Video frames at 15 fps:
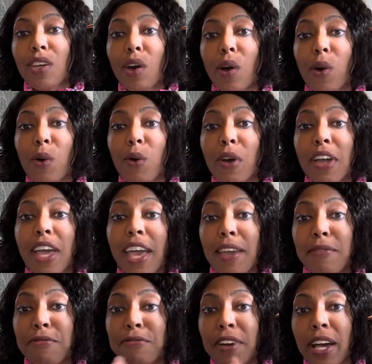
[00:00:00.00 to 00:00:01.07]
go
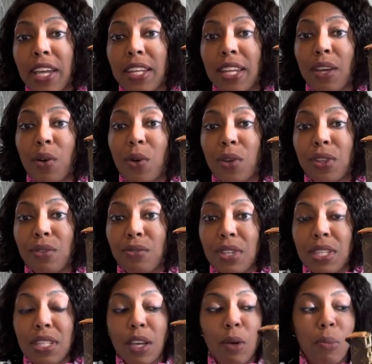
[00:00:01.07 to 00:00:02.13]
and find it on the
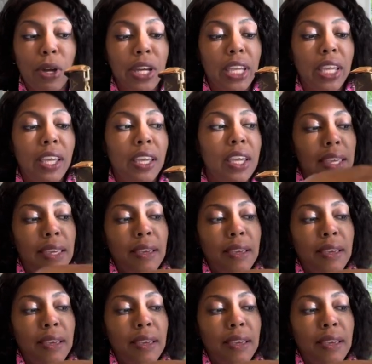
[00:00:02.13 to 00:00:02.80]
resale market.